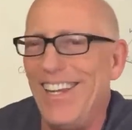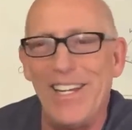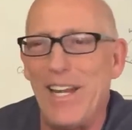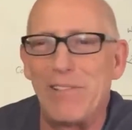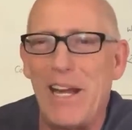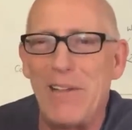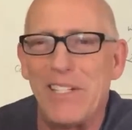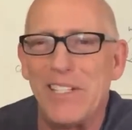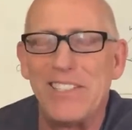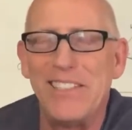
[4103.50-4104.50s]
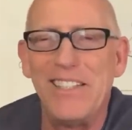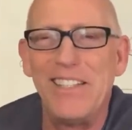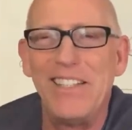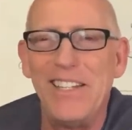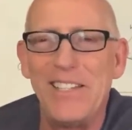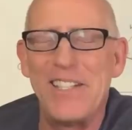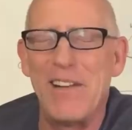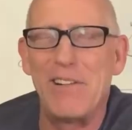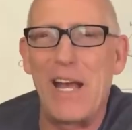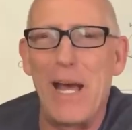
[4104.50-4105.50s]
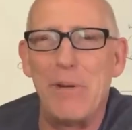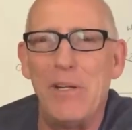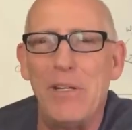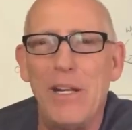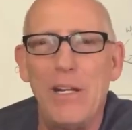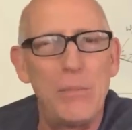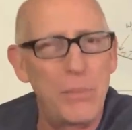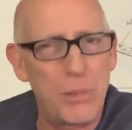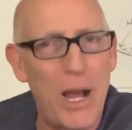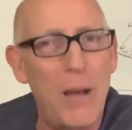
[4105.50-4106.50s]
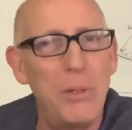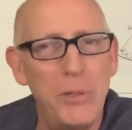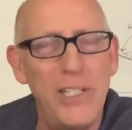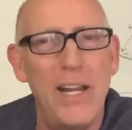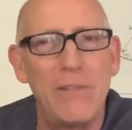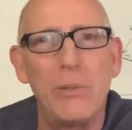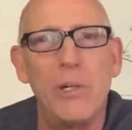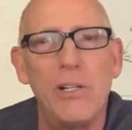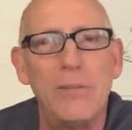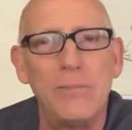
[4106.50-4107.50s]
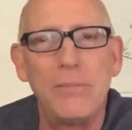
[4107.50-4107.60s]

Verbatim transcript: it never happens. It's never happened, probably never will.